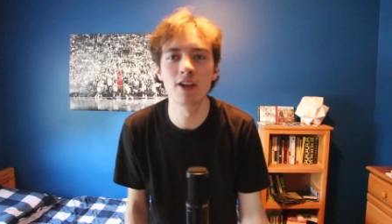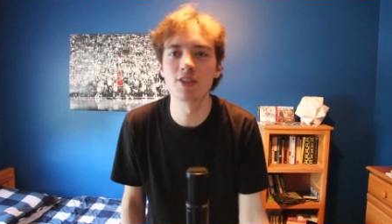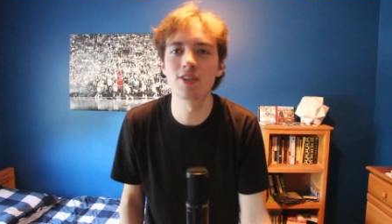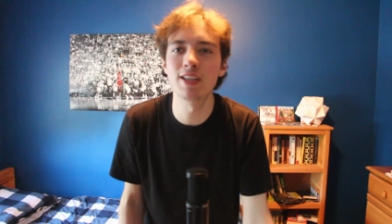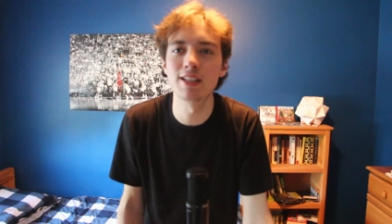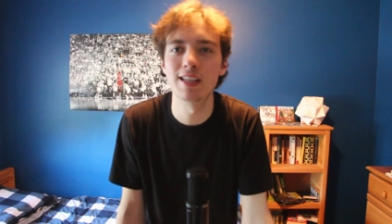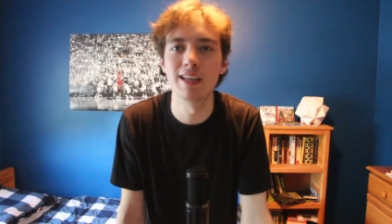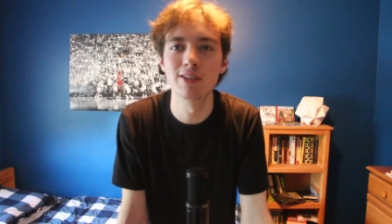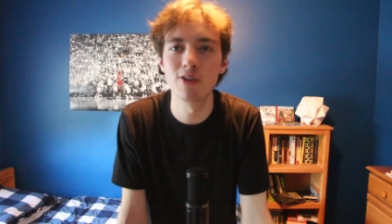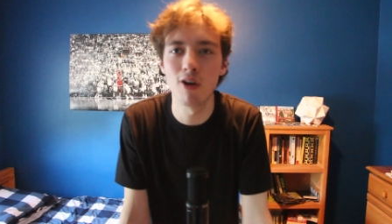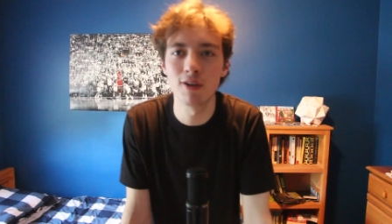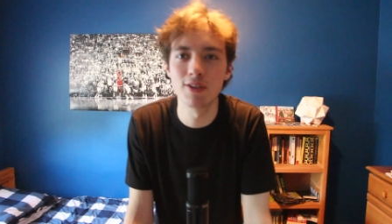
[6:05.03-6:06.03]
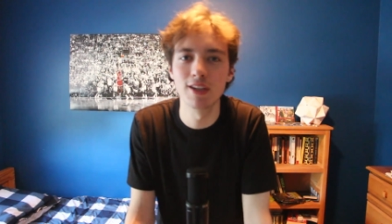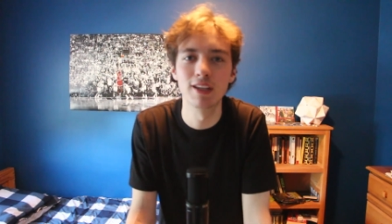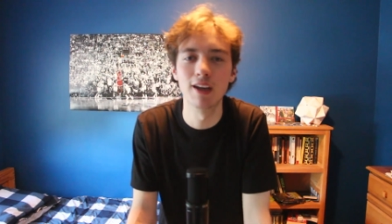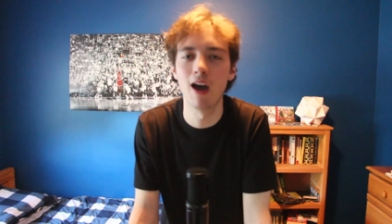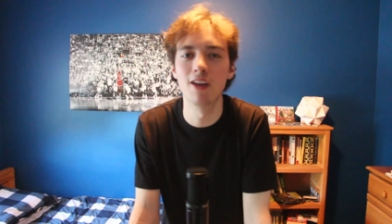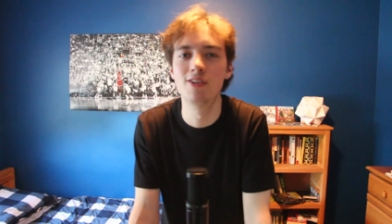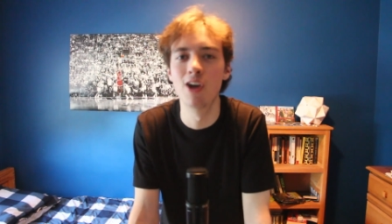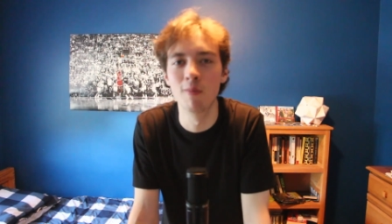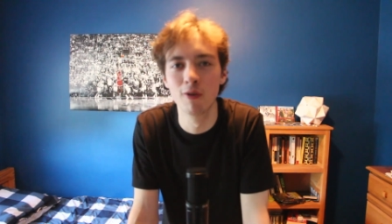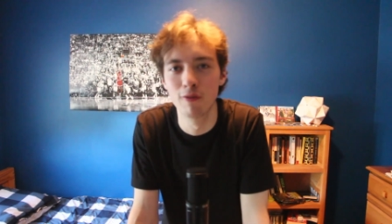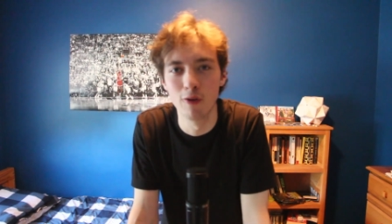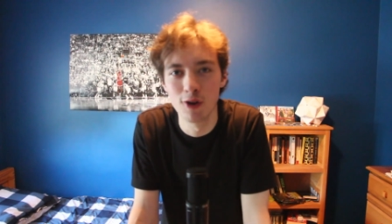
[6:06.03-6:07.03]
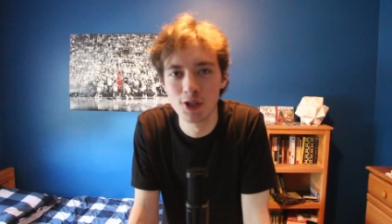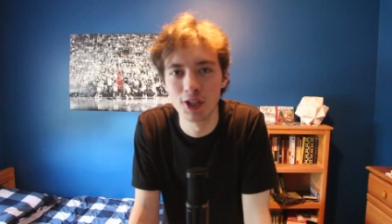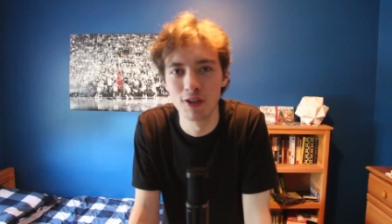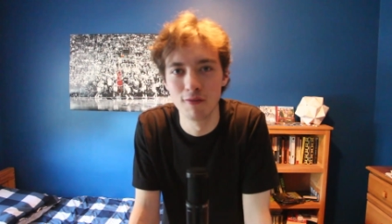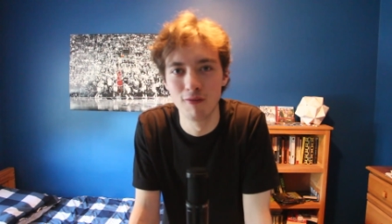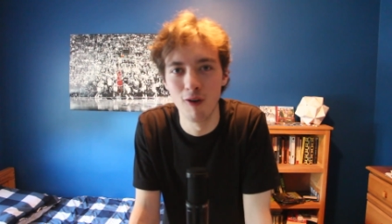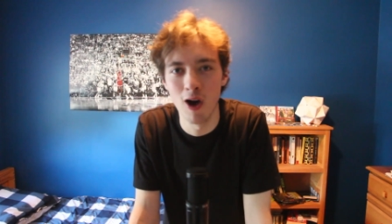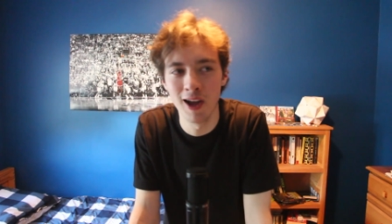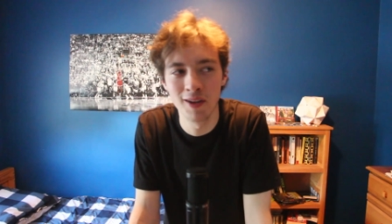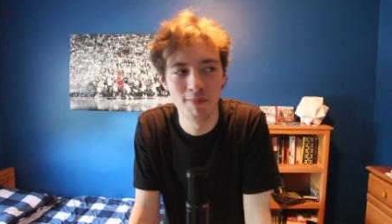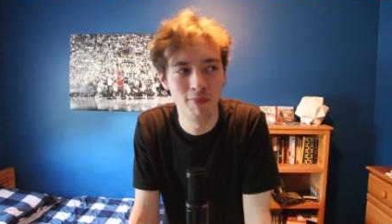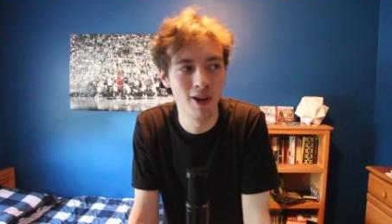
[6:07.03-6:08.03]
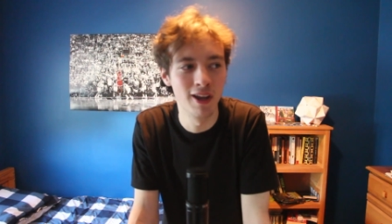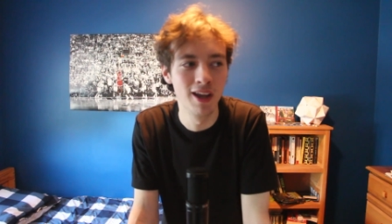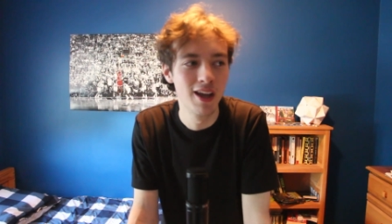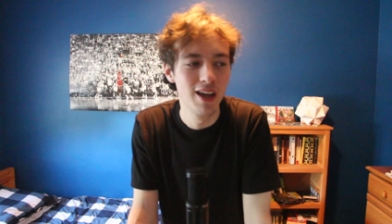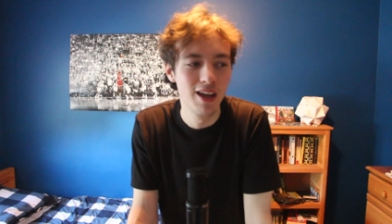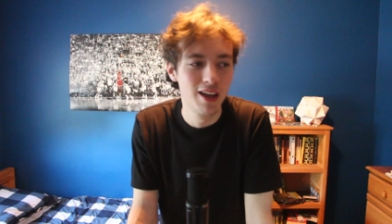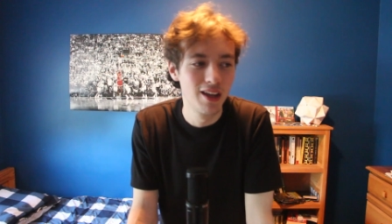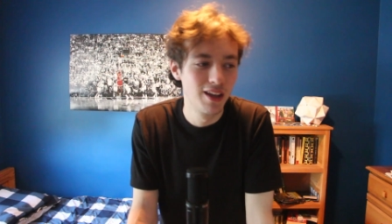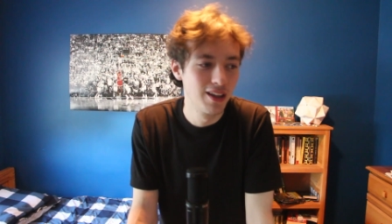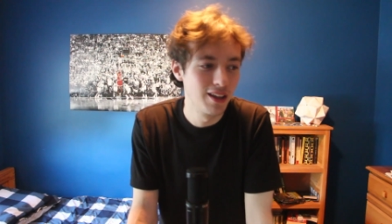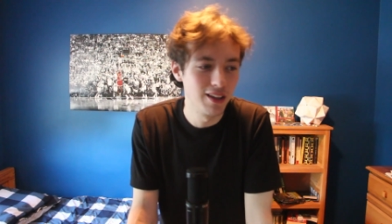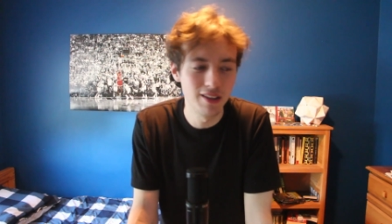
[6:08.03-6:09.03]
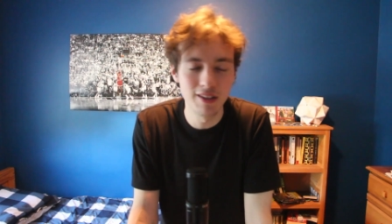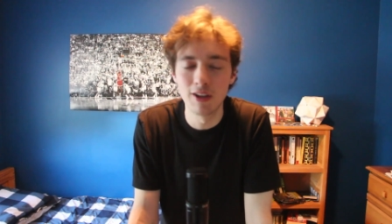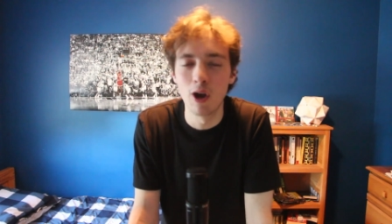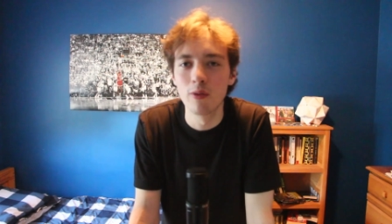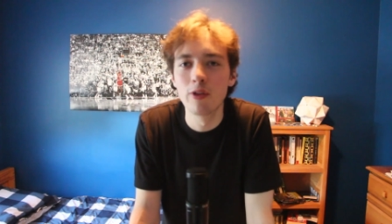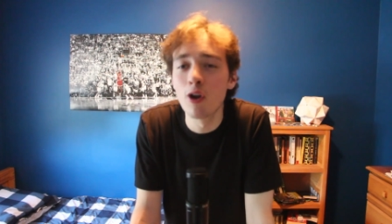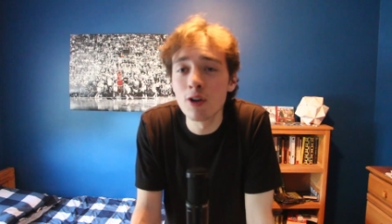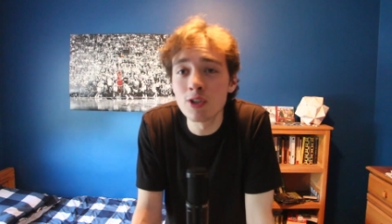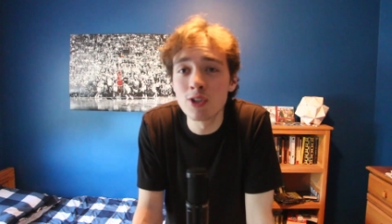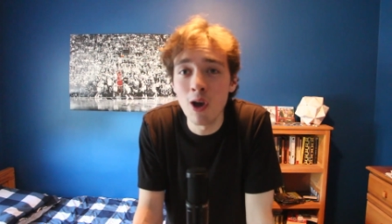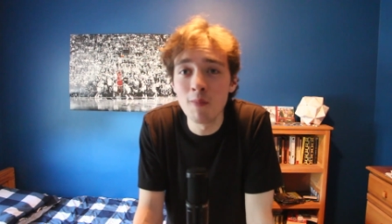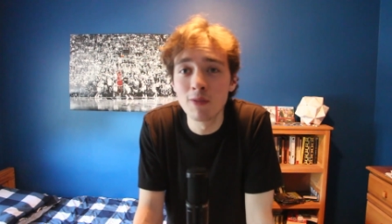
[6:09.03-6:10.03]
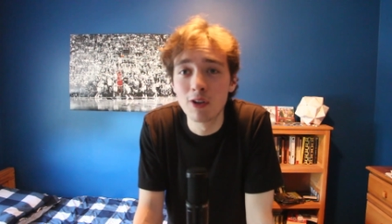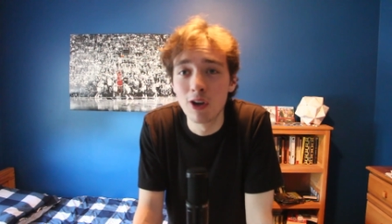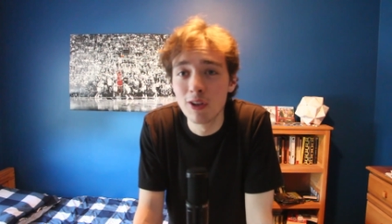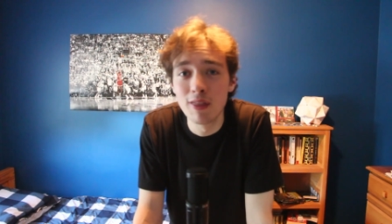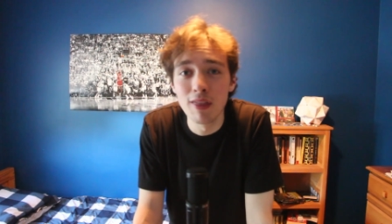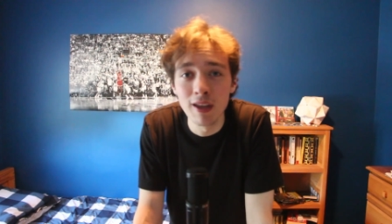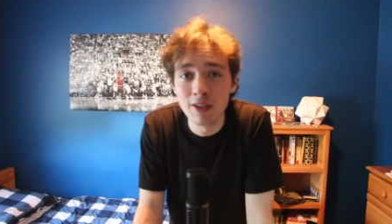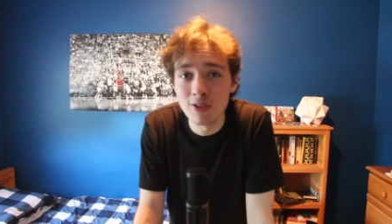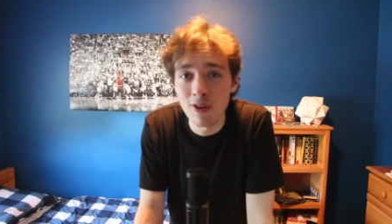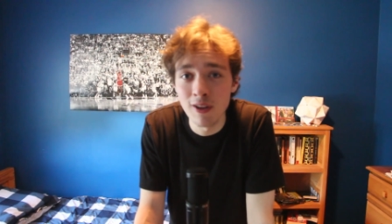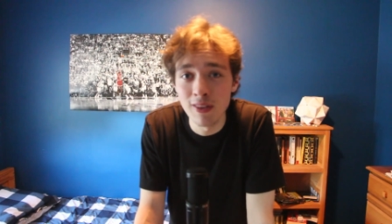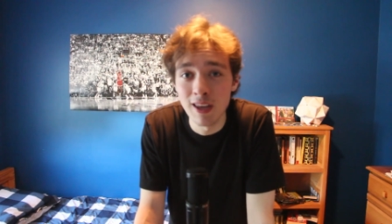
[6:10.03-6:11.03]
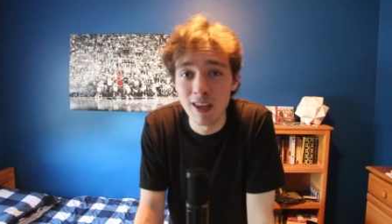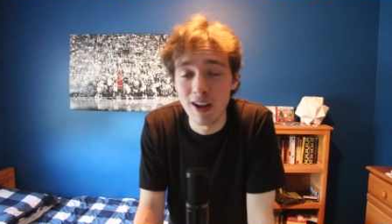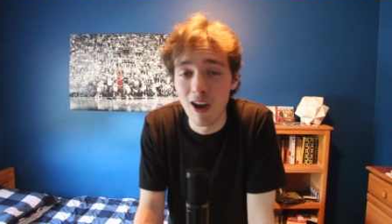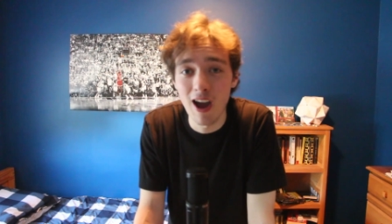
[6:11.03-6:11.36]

I just think TikTok's like a dumber version of Vine, but you know, there are some good things on it.